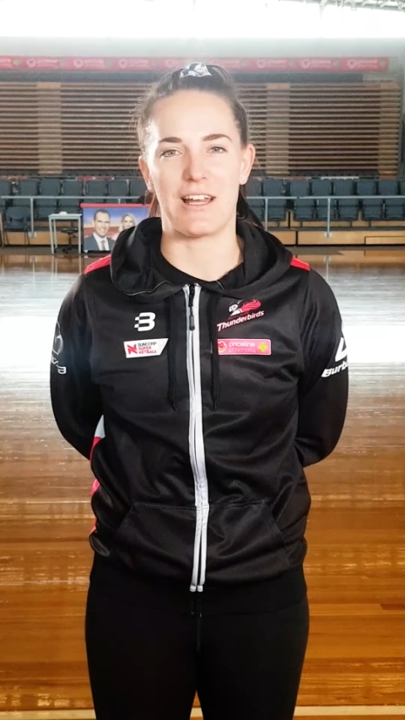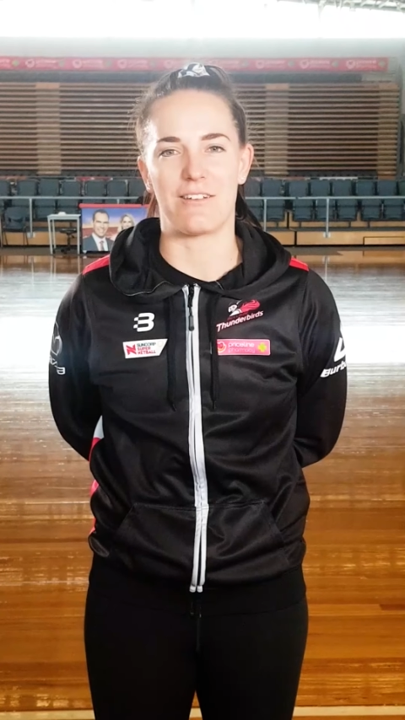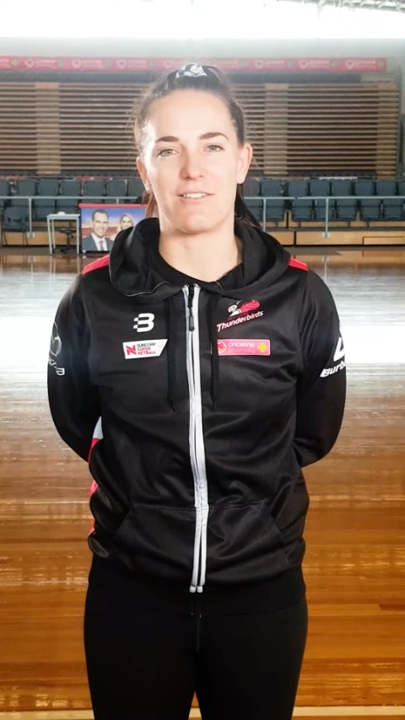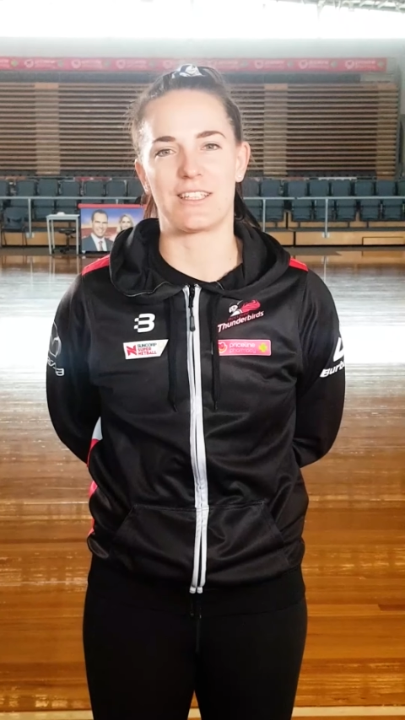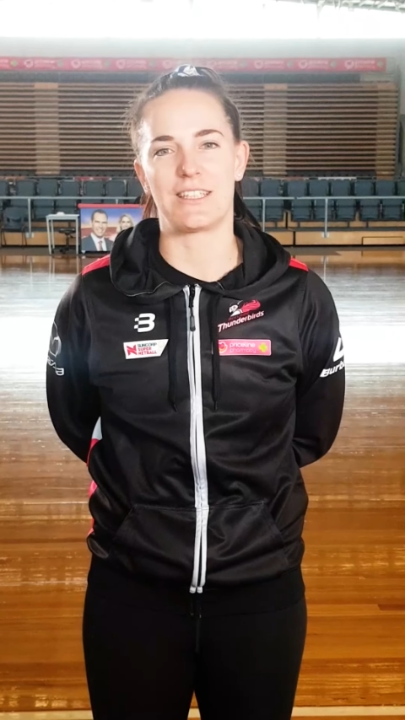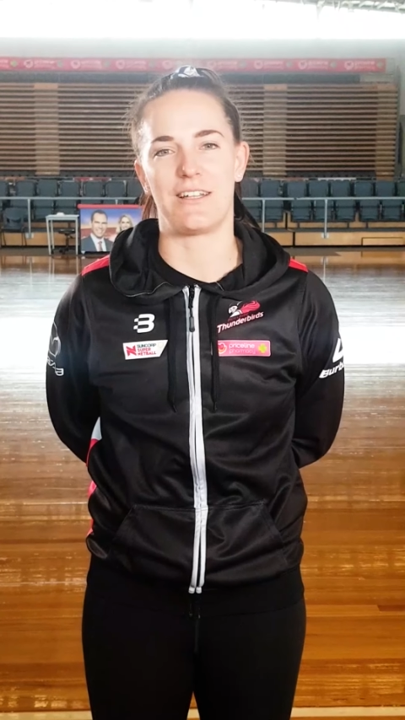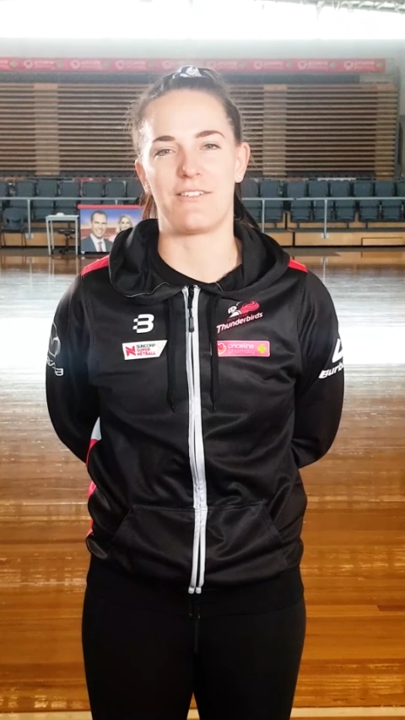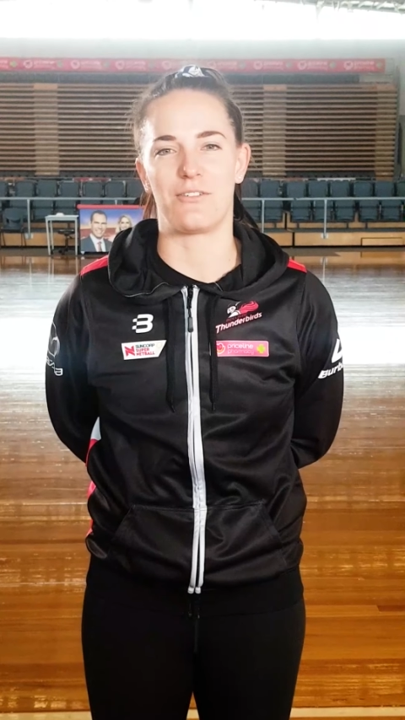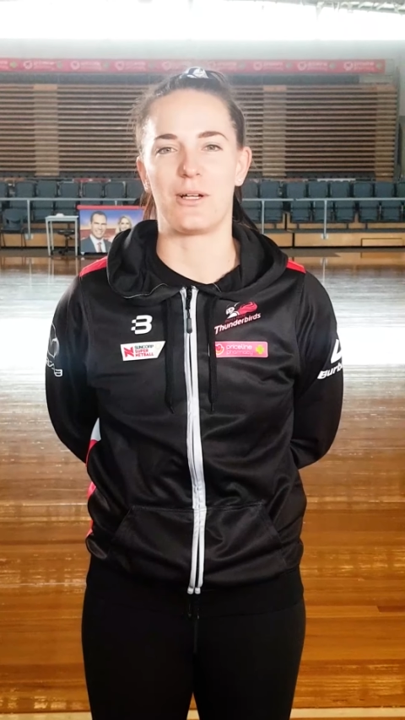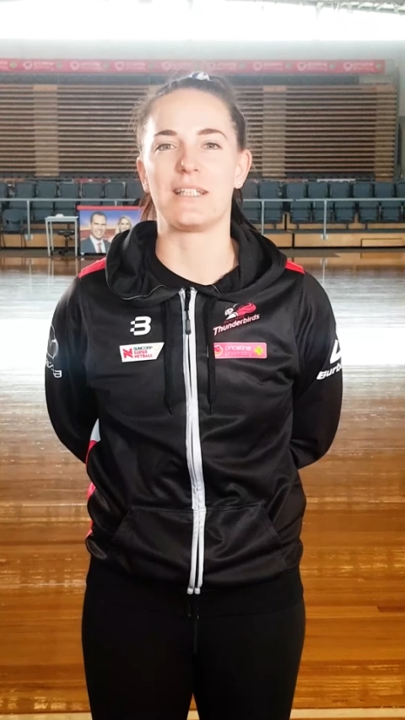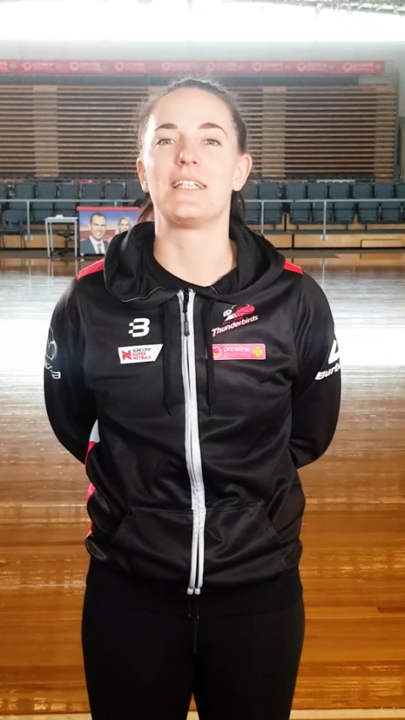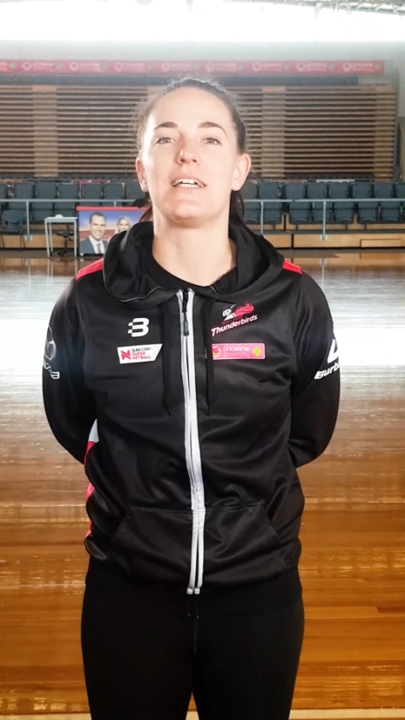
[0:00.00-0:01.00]
that i received
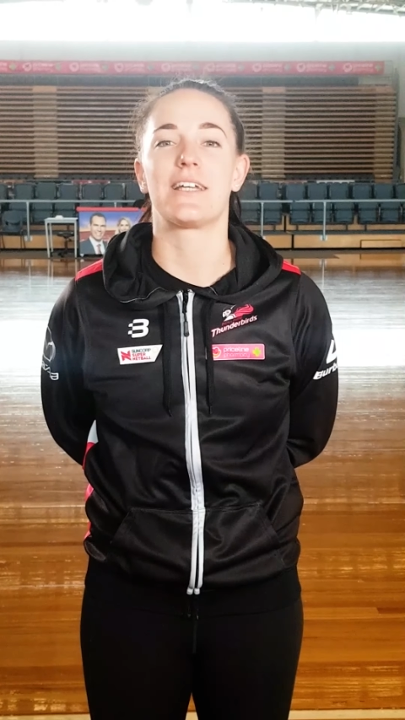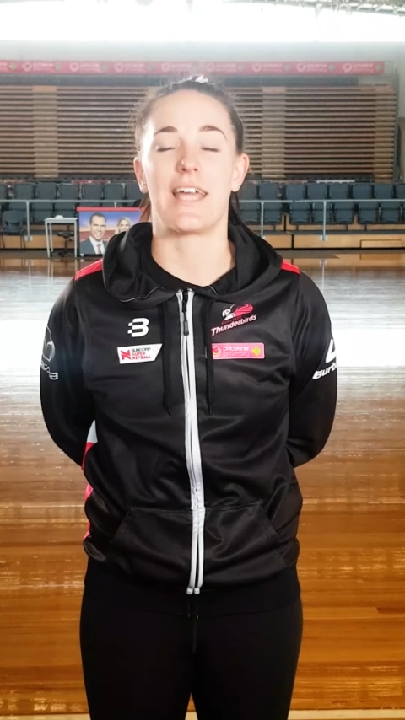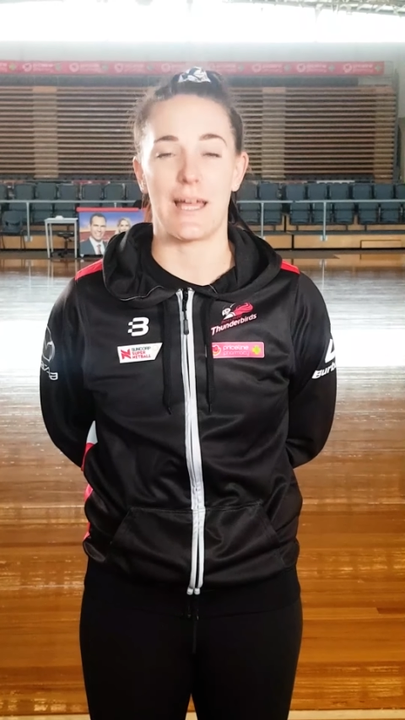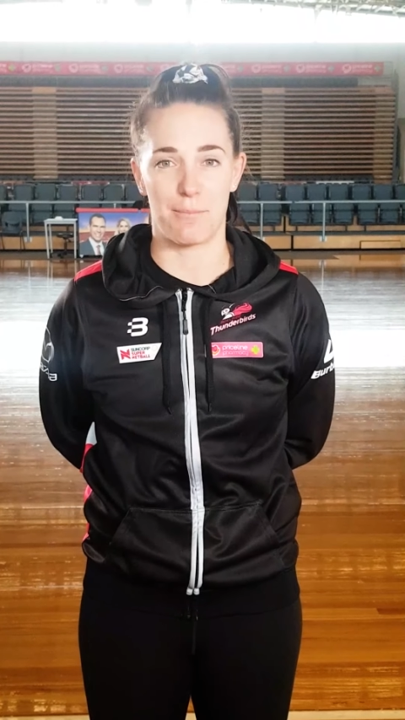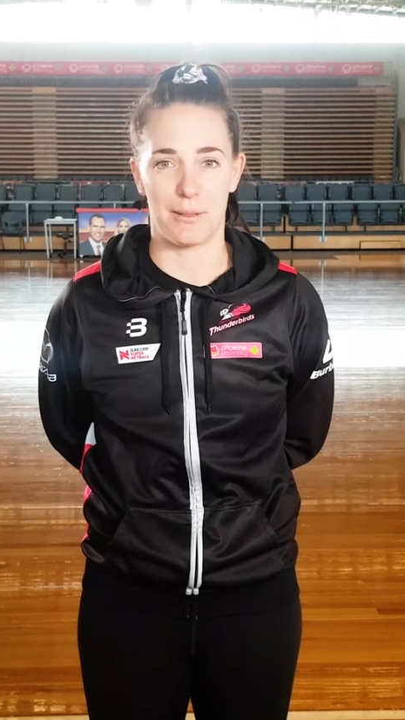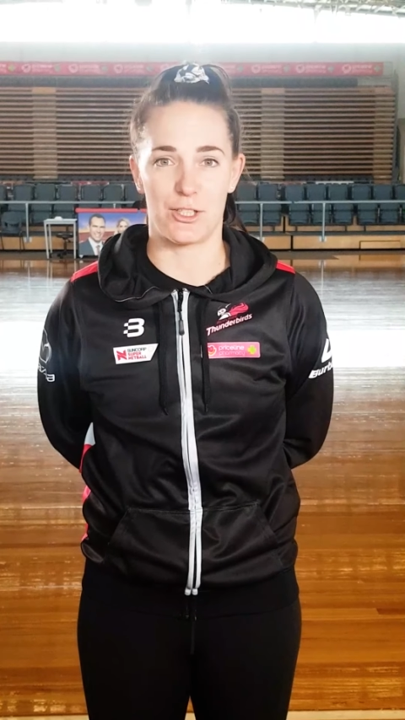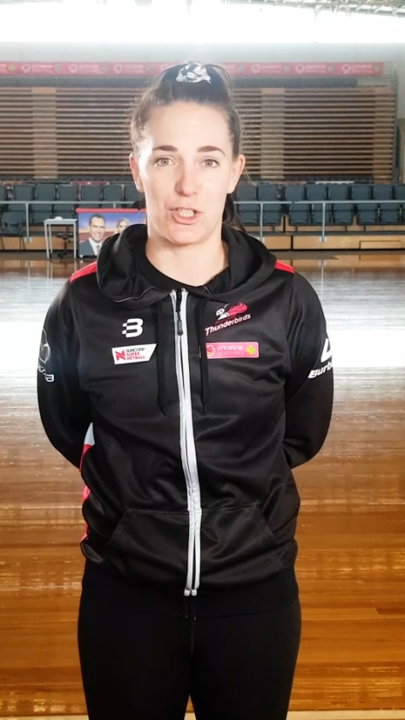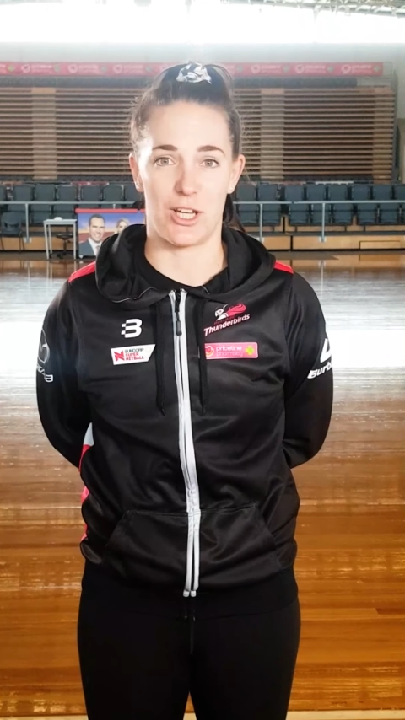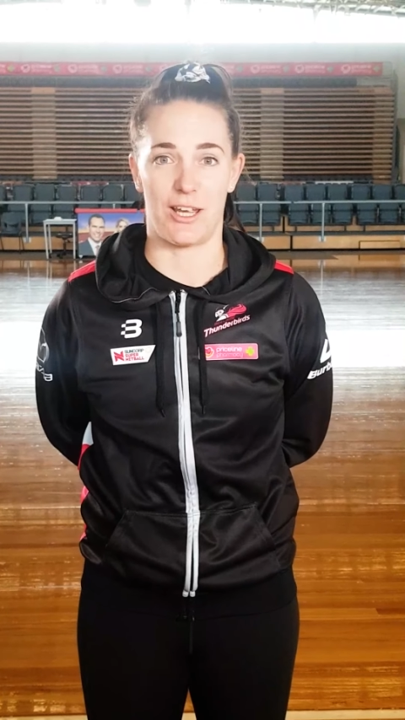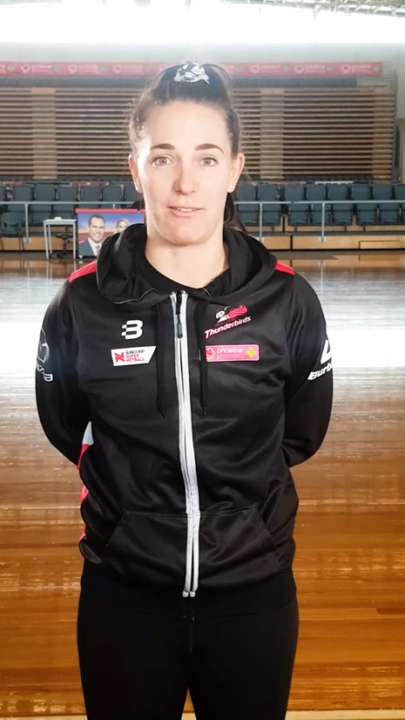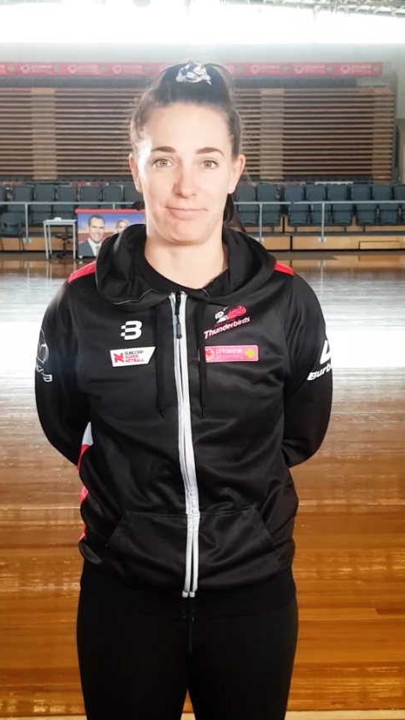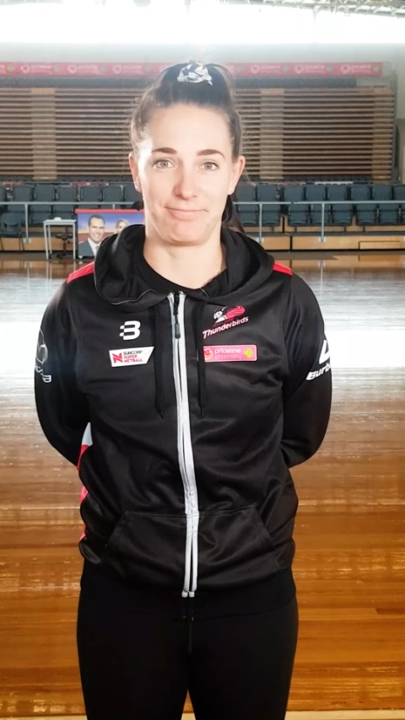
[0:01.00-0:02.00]
was a camping chair.